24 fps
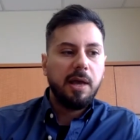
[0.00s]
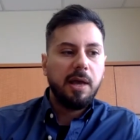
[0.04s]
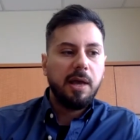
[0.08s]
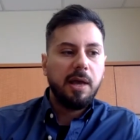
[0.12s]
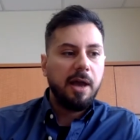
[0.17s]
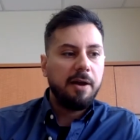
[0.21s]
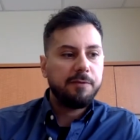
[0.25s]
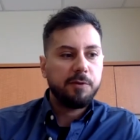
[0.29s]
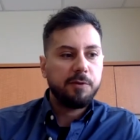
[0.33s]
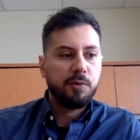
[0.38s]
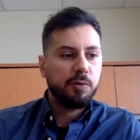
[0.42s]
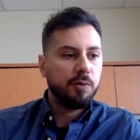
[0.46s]

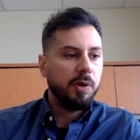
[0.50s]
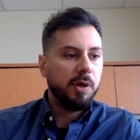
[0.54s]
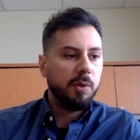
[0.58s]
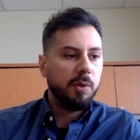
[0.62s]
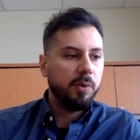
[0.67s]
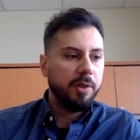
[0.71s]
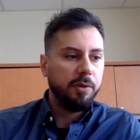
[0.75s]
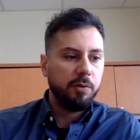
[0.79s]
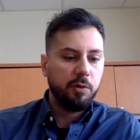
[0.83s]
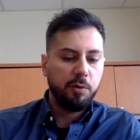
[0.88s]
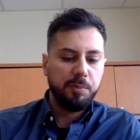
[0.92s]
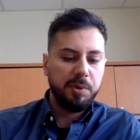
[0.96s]
after
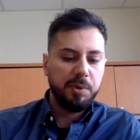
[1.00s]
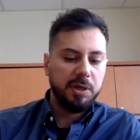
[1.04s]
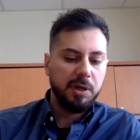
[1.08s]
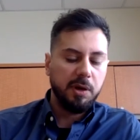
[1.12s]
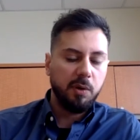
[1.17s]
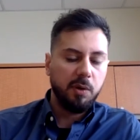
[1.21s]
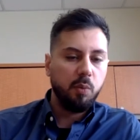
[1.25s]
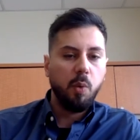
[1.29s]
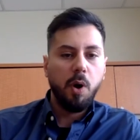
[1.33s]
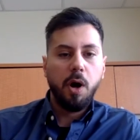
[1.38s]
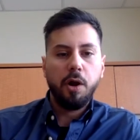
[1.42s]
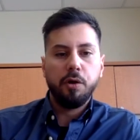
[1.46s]
whether it be a
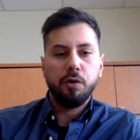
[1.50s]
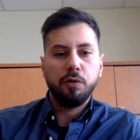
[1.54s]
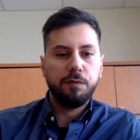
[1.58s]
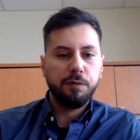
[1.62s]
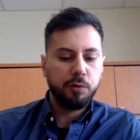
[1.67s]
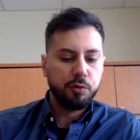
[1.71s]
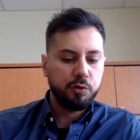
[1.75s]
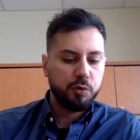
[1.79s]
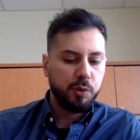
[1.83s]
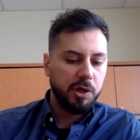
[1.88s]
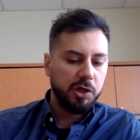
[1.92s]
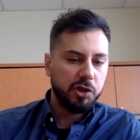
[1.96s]
water
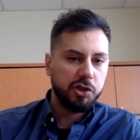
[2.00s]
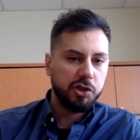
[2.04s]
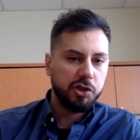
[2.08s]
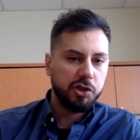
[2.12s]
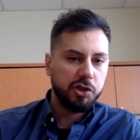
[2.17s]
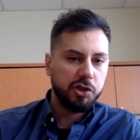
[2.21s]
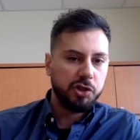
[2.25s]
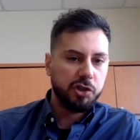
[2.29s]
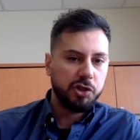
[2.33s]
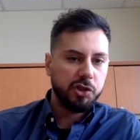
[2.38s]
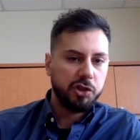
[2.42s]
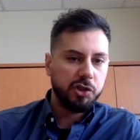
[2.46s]

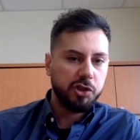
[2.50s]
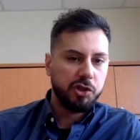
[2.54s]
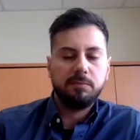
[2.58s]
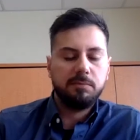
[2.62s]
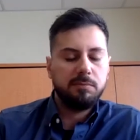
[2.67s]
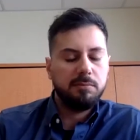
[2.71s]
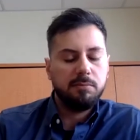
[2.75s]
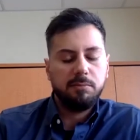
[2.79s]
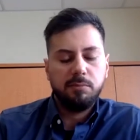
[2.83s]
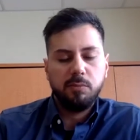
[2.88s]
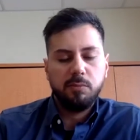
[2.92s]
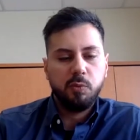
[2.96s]
infiltration, a fire,
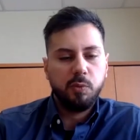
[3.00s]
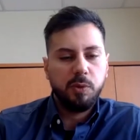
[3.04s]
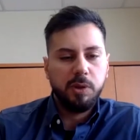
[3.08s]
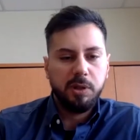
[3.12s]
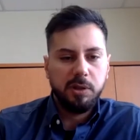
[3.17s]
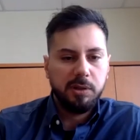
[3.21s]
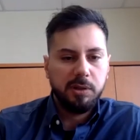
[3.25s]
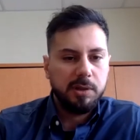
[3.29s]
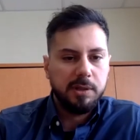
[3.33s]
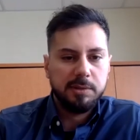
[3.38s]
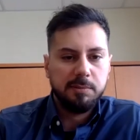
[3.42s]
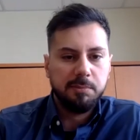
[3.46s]
doesn't
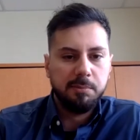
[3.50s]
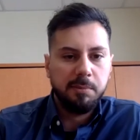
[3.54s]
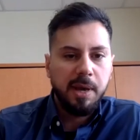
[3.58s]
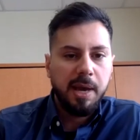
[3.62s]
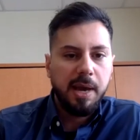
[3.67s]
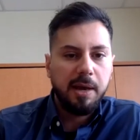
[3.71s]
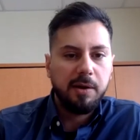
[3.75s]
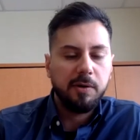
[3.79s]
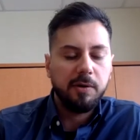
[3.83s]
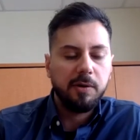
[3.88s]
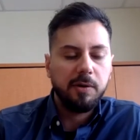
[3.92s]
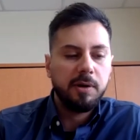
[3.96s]
really
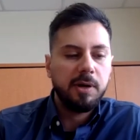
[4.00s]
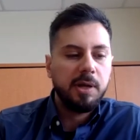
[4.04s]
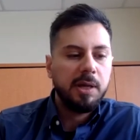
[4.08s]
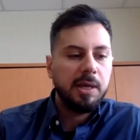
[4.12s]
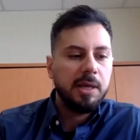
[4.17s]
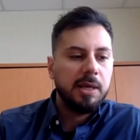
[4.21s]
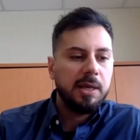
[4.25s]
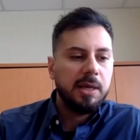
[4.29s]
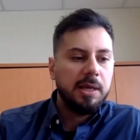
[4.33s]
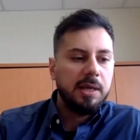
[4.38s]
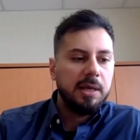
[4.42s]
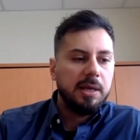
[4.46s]
doesn't matter,
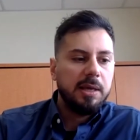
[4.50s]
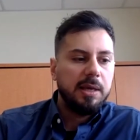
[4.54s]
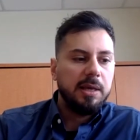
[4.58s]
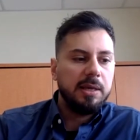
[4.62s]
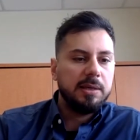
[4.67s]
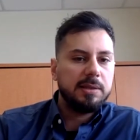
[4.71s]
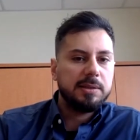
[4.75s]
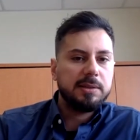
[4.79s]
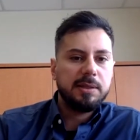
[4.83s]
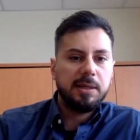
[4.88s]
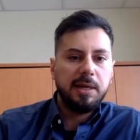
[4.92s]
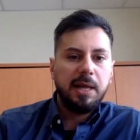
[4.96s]

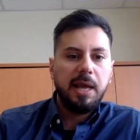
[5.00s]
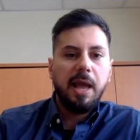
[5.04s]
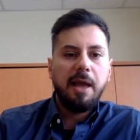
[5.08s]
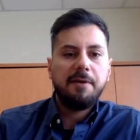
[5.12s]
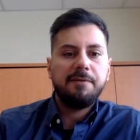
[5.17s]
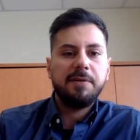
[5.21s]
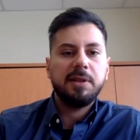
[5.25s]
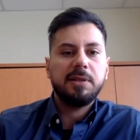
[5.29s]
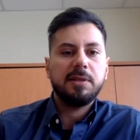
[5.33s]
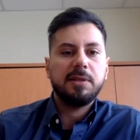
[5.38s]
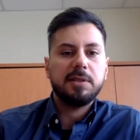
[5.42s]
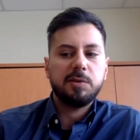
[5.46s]
is today
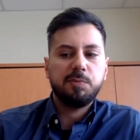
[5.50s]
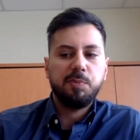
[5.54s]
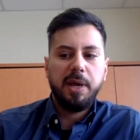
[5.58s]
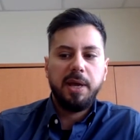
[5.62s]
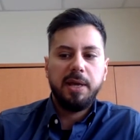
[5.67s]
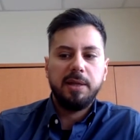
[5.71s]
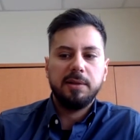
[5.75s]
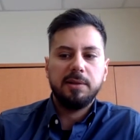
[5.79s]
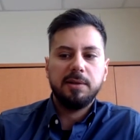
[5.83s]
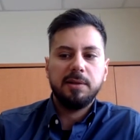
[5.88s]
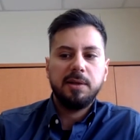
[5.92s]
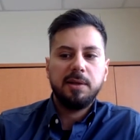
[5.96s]
having to
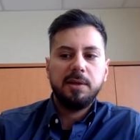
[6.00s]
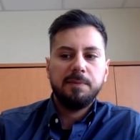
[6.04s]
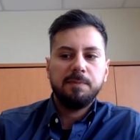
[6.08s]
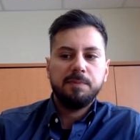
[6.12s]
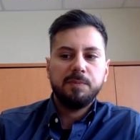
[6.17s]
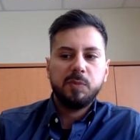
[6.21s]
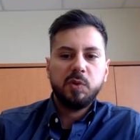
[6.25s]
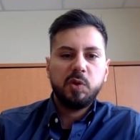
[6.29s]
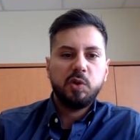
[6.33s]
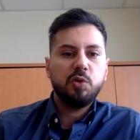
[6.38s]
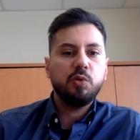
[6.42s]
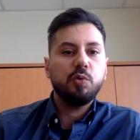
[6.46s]
spend
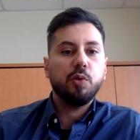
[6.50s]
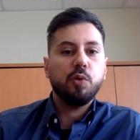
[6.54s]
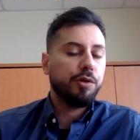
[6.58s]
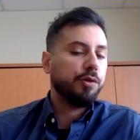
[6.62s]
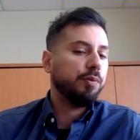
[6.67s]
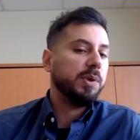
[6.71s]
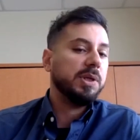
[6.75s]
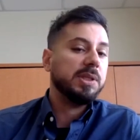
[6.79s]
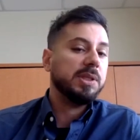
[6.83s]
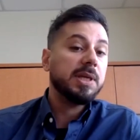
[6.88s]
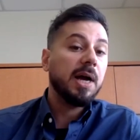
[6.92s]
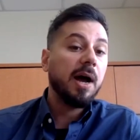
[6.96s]
two or three
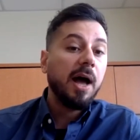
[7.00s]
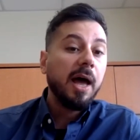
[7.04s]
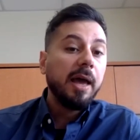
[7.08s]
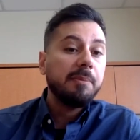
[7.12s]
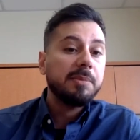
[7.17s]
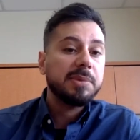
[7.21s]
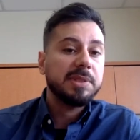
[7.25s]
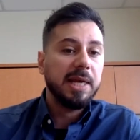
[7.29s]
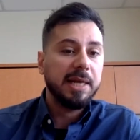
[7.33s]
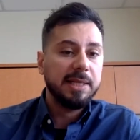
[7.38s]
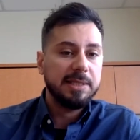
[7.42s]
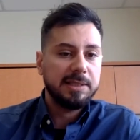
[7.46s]
times
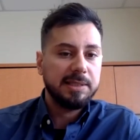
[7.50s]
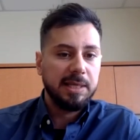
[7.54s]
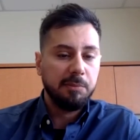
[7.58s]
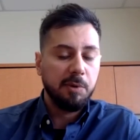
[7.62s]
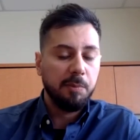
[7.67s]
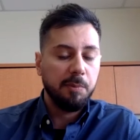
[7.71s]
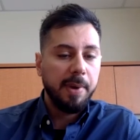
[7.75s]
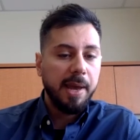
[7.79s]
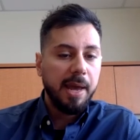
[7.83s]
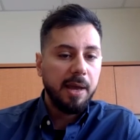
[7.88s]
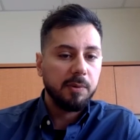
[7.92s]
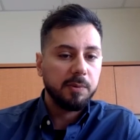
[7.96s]
that same
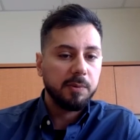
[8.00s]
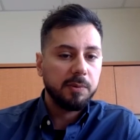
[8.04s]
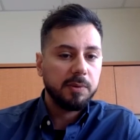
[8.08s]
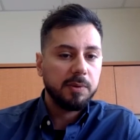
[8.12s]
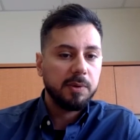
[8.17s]
amount